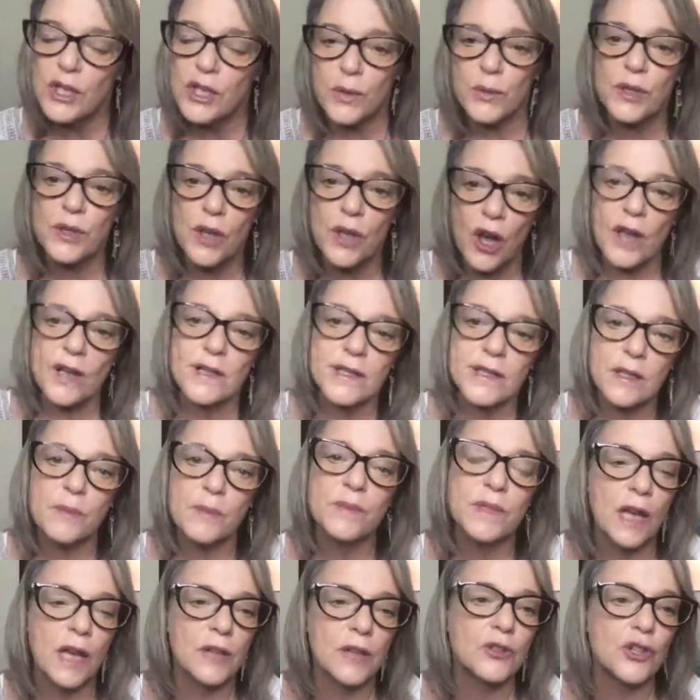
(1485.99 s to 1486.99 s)
She was
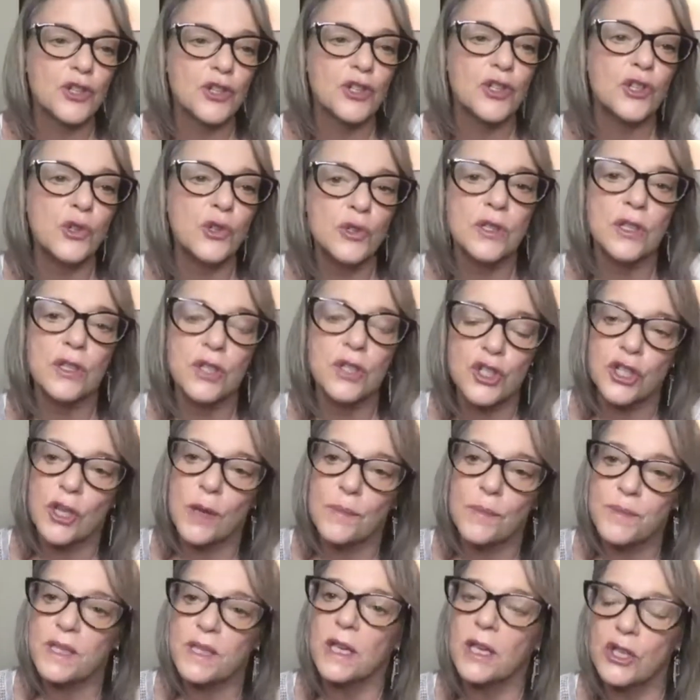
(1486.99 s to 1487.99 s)
awesome, Dr. Susan
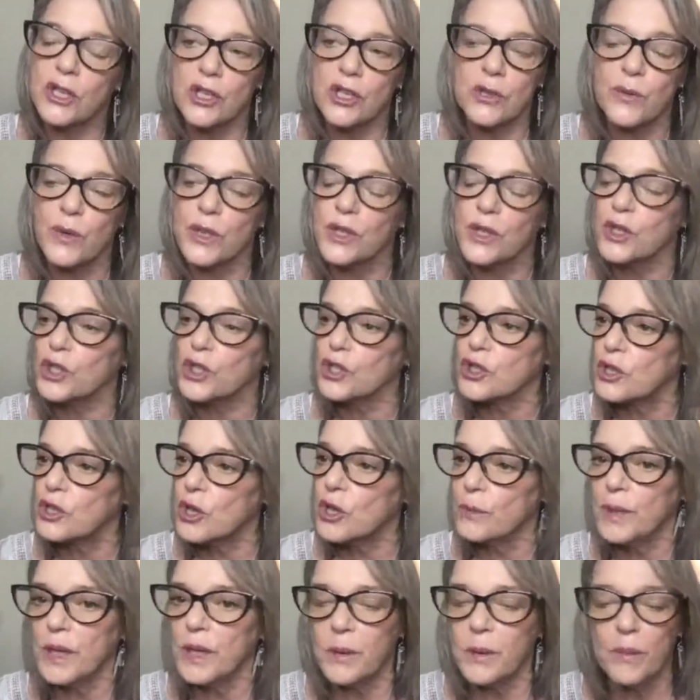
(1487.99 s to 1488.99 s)
Chomsky. She's written
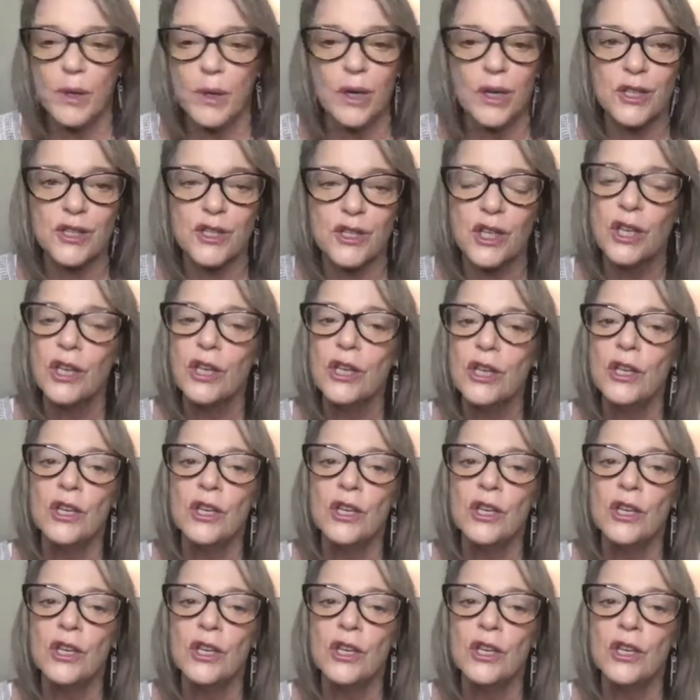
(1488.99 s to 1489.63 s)
so many books.